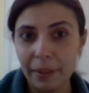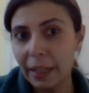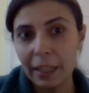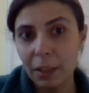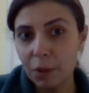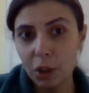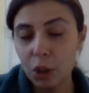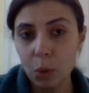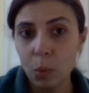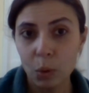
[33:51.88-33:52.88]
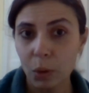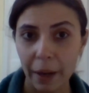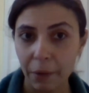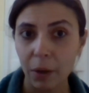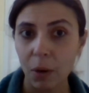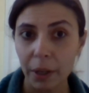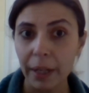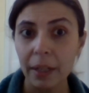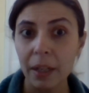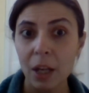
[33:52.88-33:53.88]
the individuals who they are
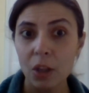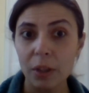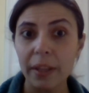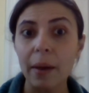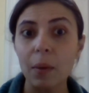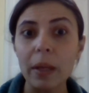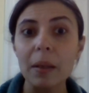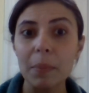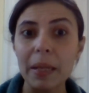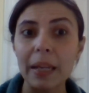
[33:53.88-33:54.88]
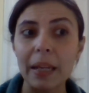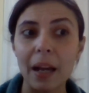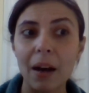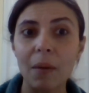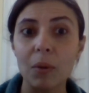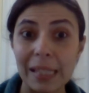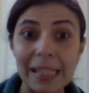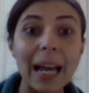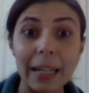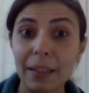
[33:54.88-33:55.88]
recording. So there will be a
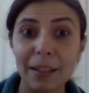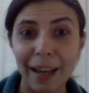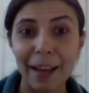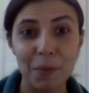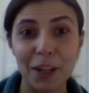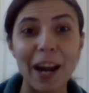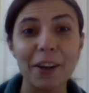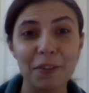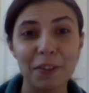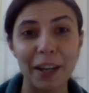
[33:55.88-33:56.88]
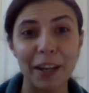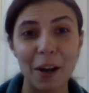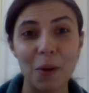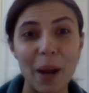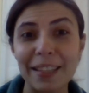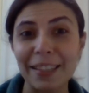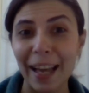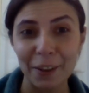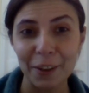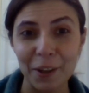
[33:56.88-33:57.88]
site, and we're trying to figure out where is
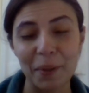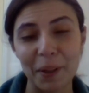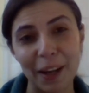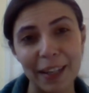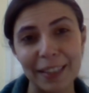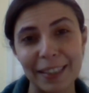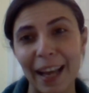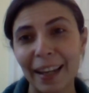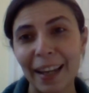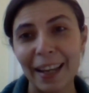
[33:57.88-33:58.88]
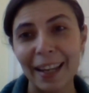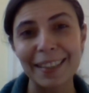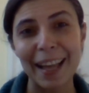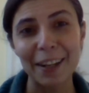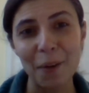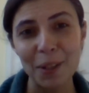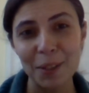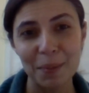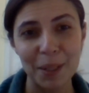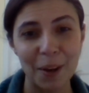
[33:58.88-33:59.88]
that going to be, right? Is that
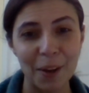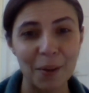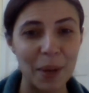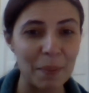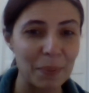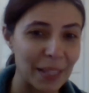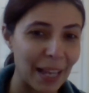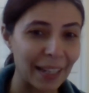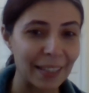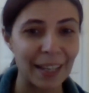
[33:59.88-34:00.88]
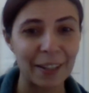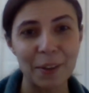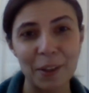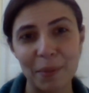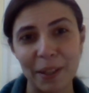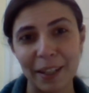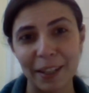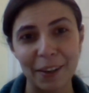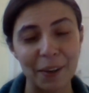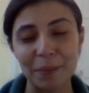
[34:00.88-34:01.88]
going to be on a website? Is that going to be,
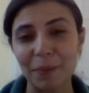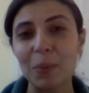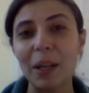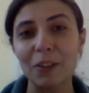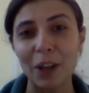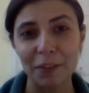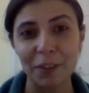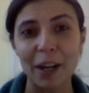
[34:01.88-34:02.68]
you know, we are trying to